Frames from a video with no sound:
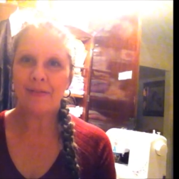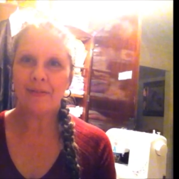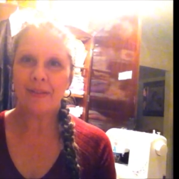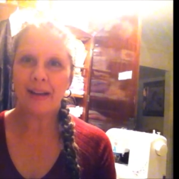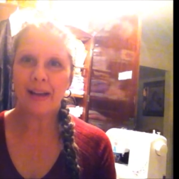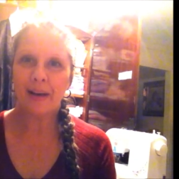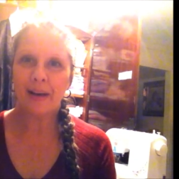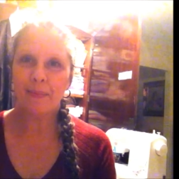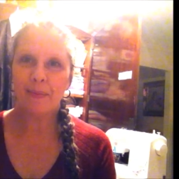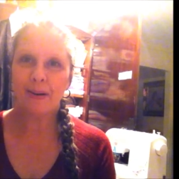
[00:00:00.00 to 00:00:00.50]
from
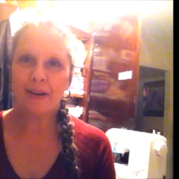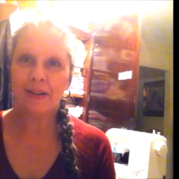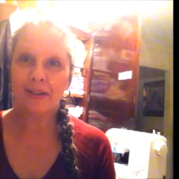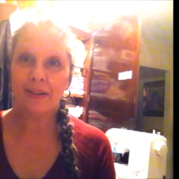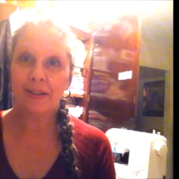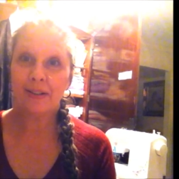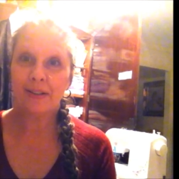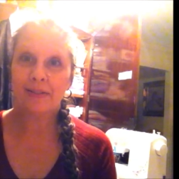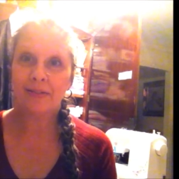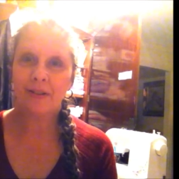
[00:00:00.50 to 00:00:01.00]
Canterbury
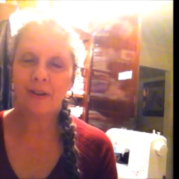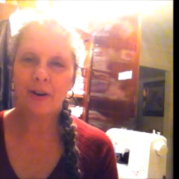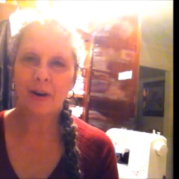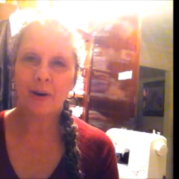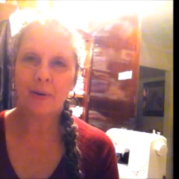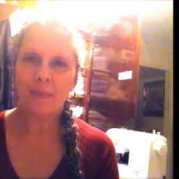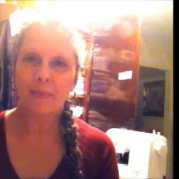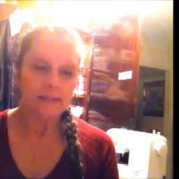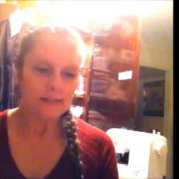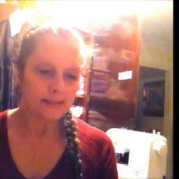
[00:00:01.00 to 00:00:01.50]
Trails
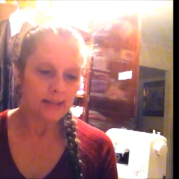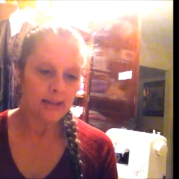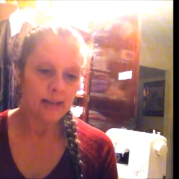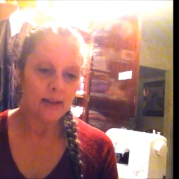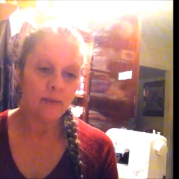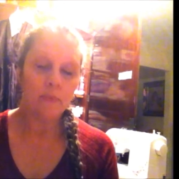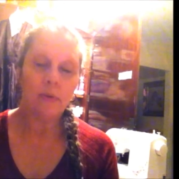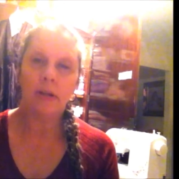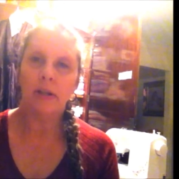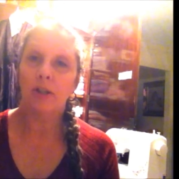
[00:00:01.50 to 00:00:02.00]
Farm. Today
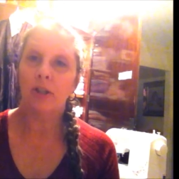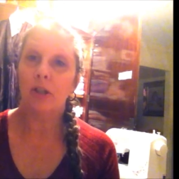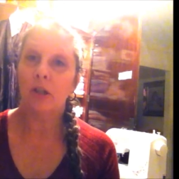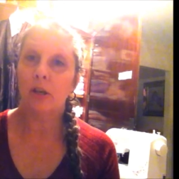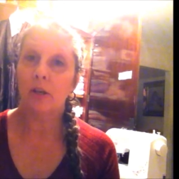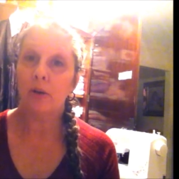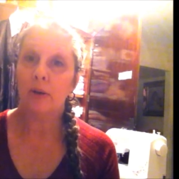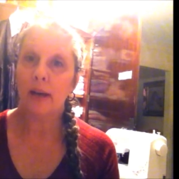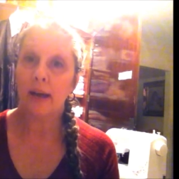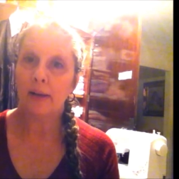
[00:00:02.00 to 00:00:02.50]
I'm going to show
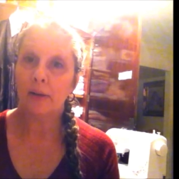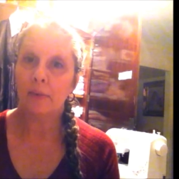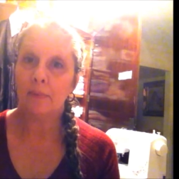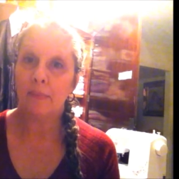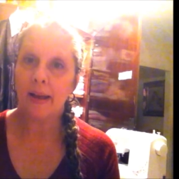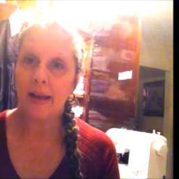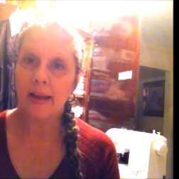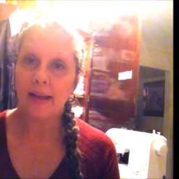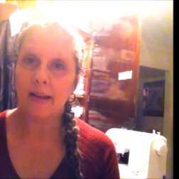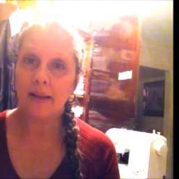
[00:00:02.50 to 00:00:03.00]
you how to
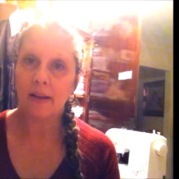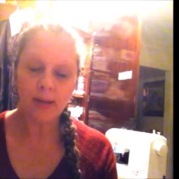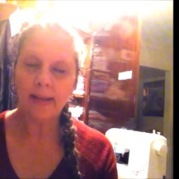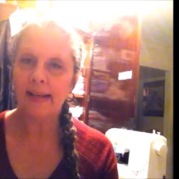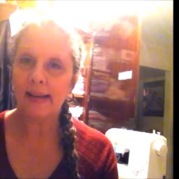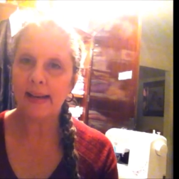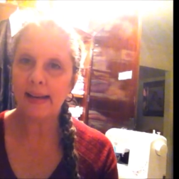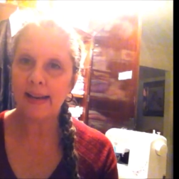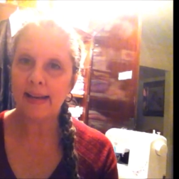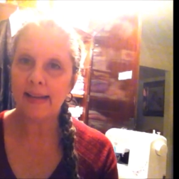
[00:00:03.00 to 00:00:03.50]
make quick
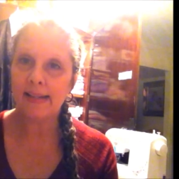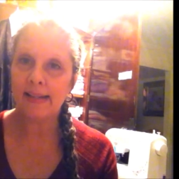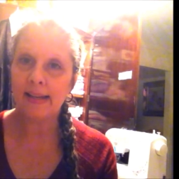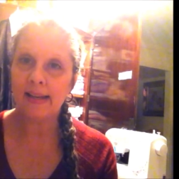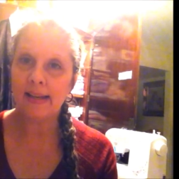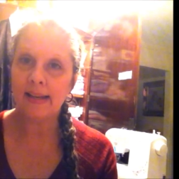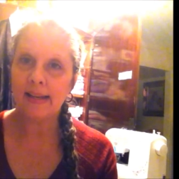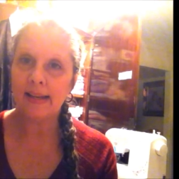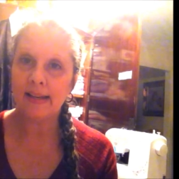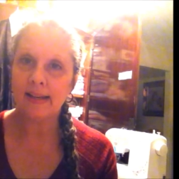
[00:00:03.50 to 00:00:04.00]
and
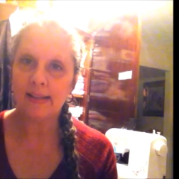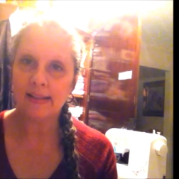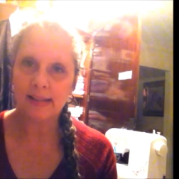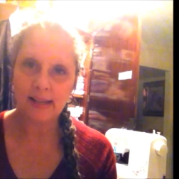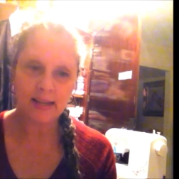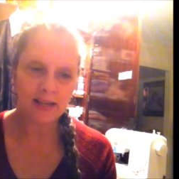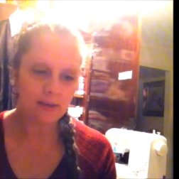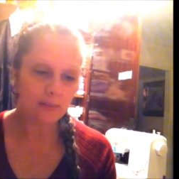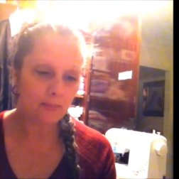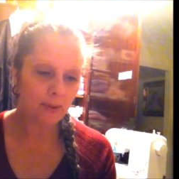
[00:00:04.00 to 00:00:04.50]
easy
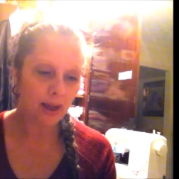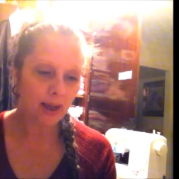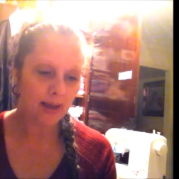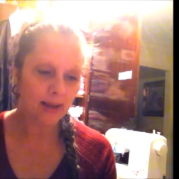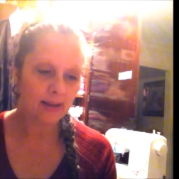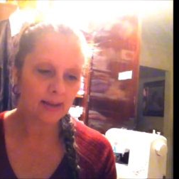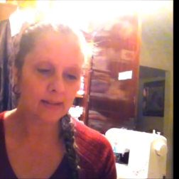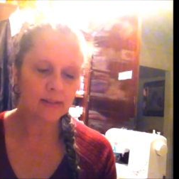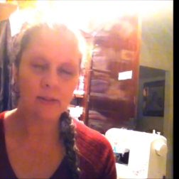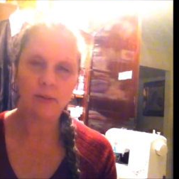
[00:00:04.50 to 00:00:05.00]
seed
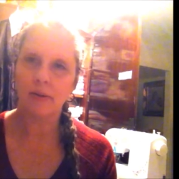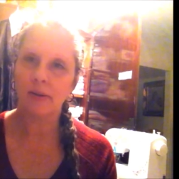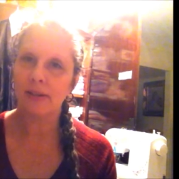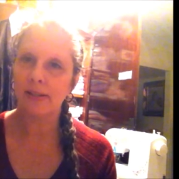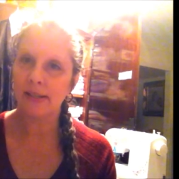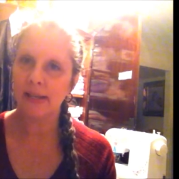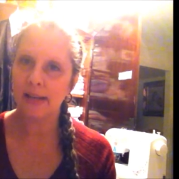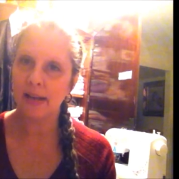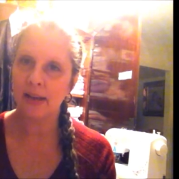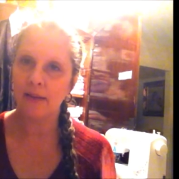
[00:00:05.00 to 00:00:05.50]
packets or
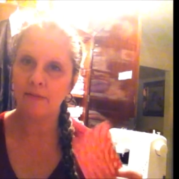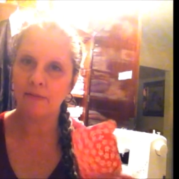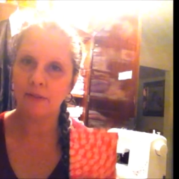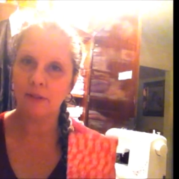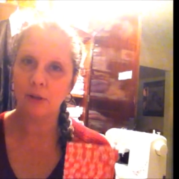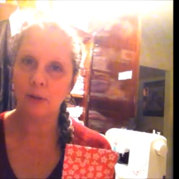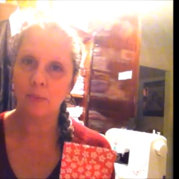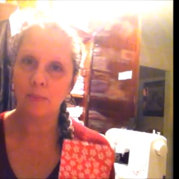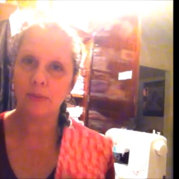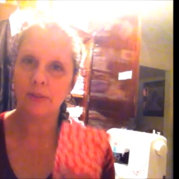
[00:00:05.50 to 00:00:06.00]
seed
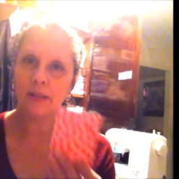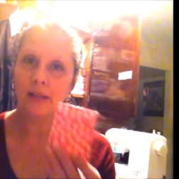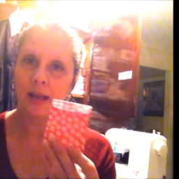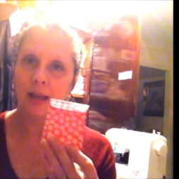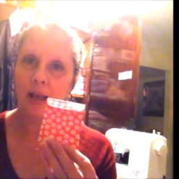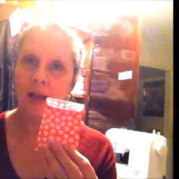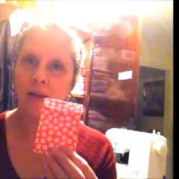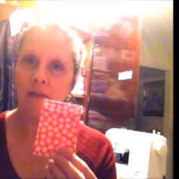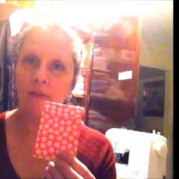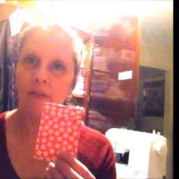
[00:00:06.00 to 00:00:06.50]
envelopes
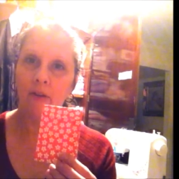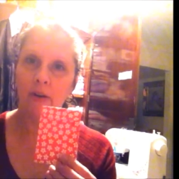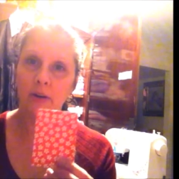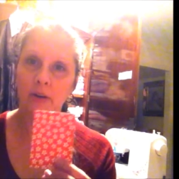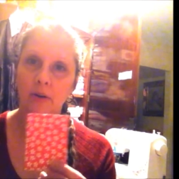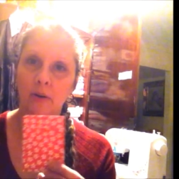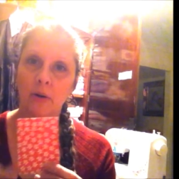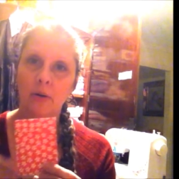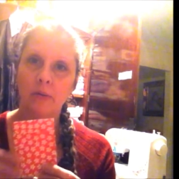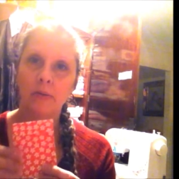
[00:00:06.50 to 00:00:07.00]
for
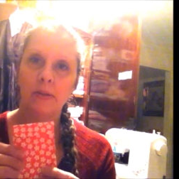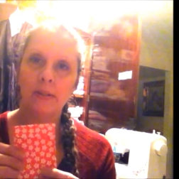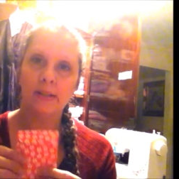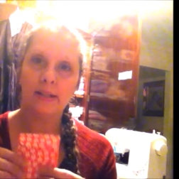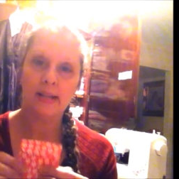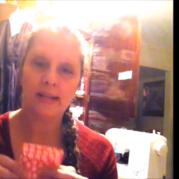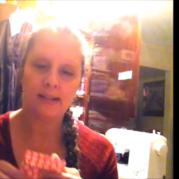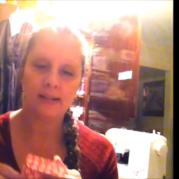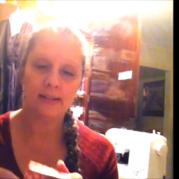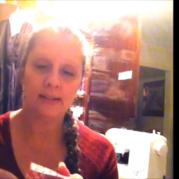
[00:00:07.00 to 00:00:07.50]
your own
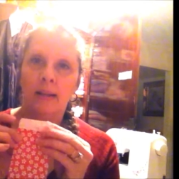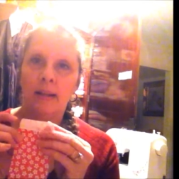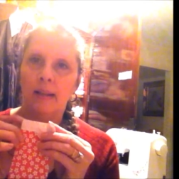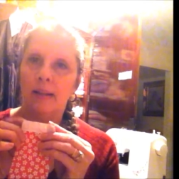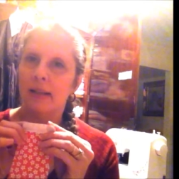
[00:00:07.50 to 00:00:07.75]
seeds.